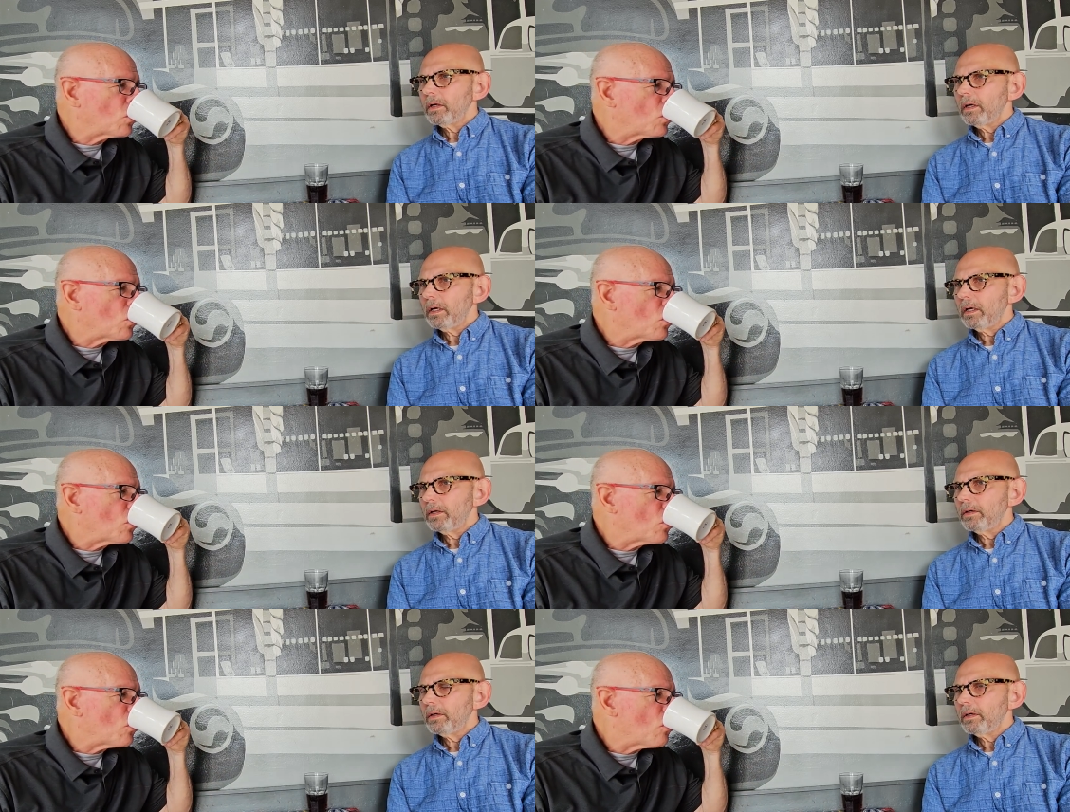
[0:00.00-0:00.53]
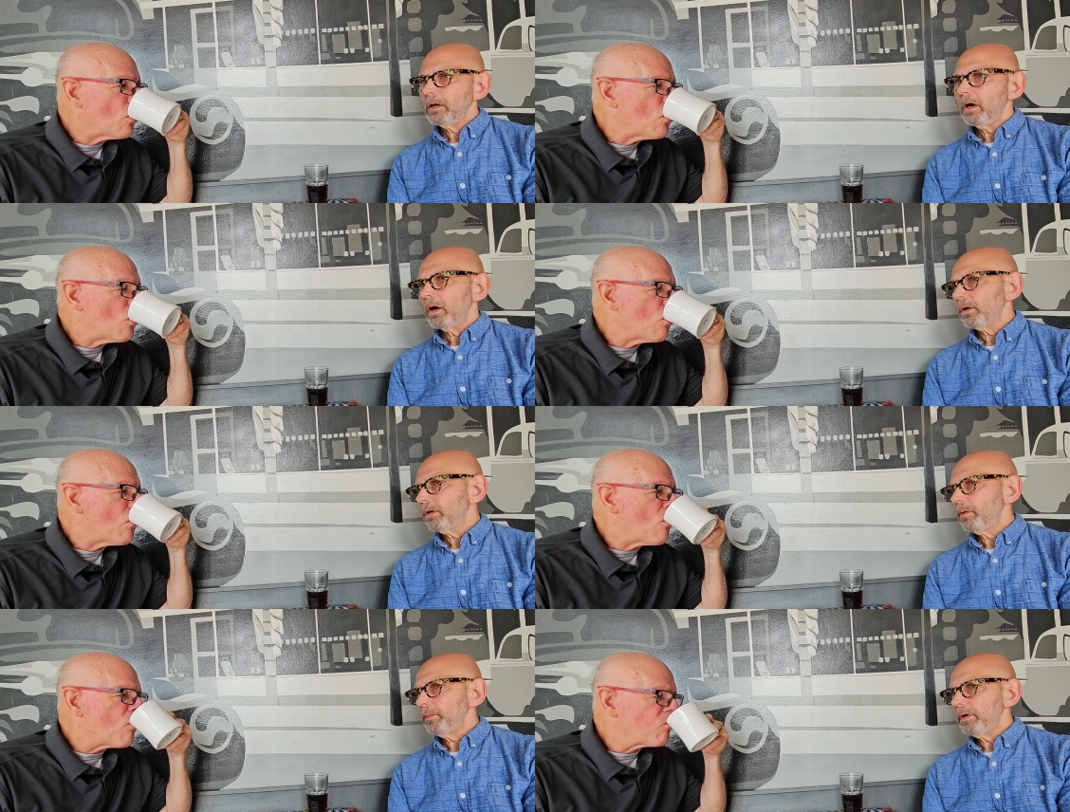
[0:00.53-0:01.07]
Speaker 1: uh,
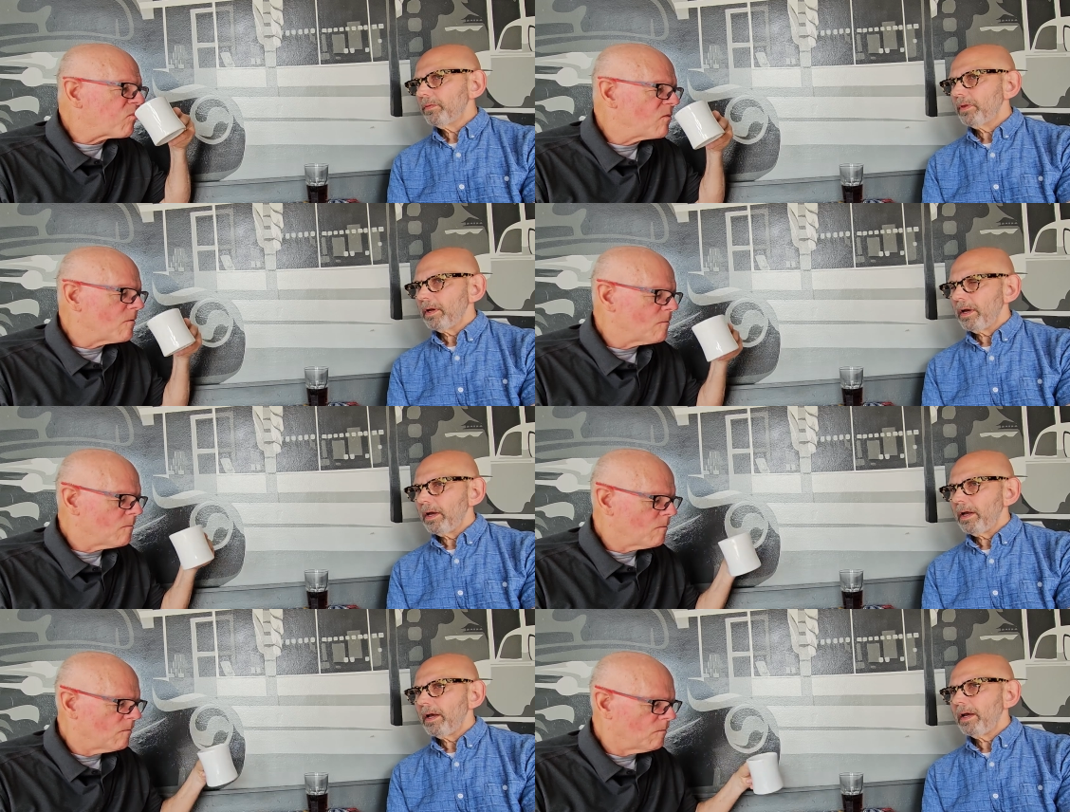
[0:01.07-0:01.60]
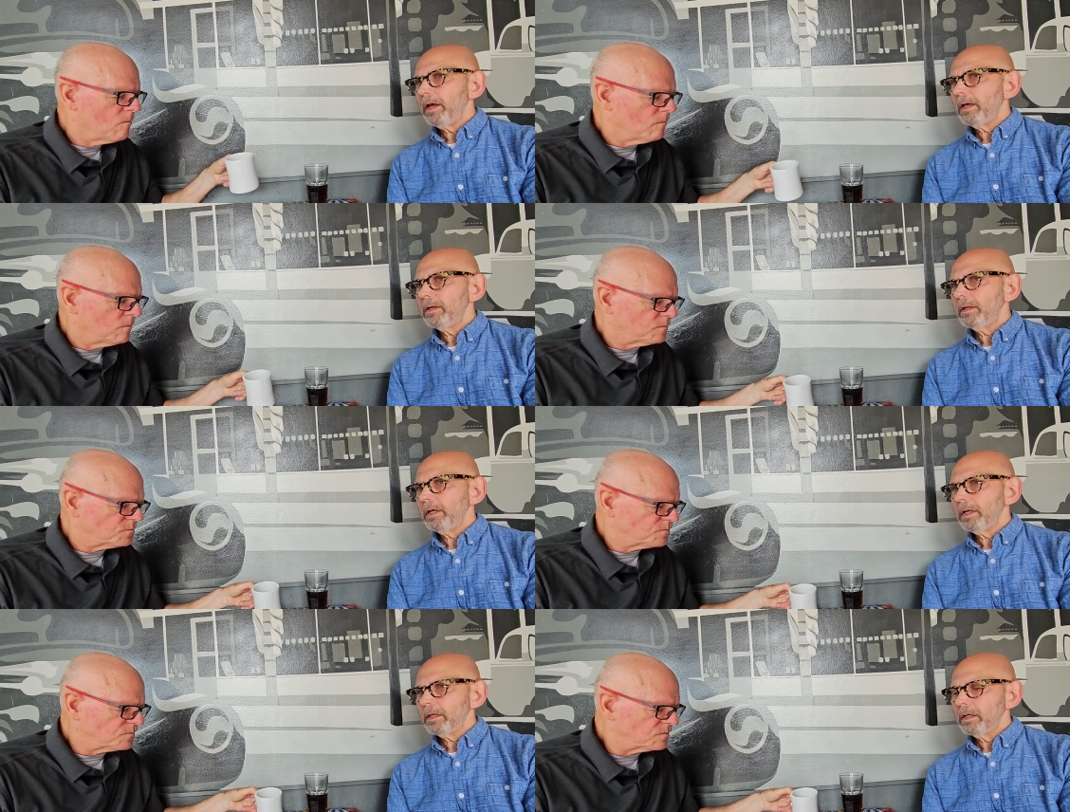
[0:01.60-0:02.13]
argument that I had
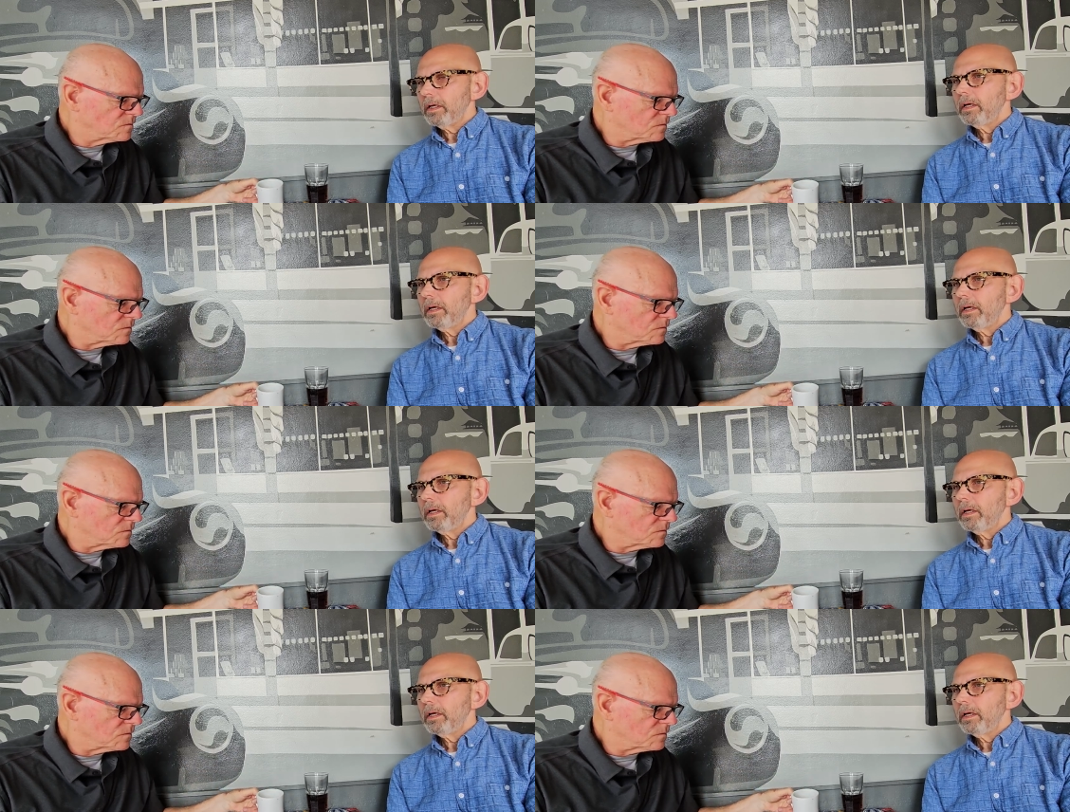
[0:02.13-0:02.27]
that